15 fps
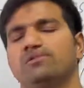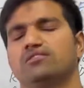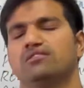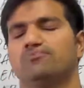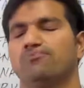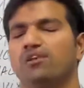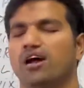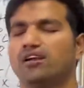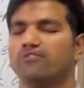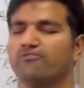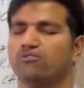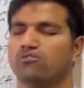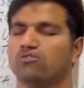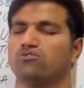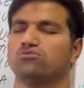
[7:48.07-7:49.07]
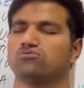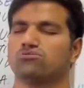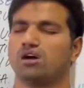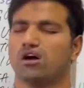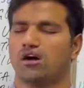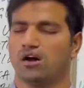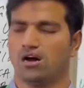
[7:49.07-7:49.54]
The blood flow to
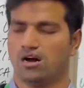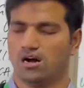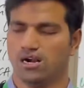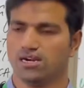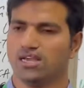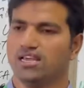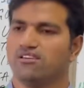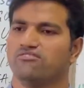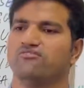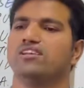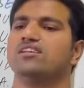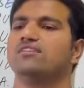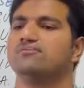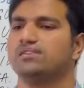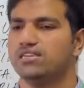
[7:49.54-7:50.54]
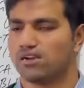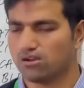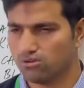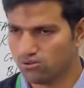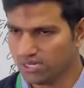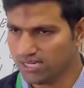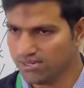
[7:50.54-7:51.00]
the heart will be
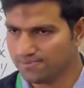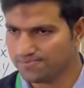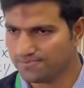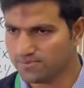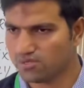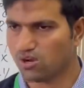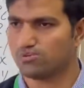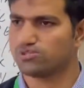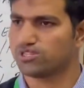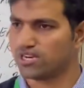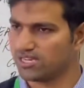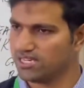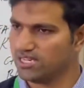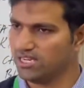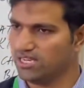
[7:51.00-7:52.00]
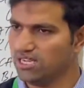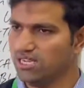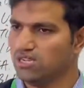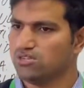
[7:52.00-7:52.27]
occluded, obstructed.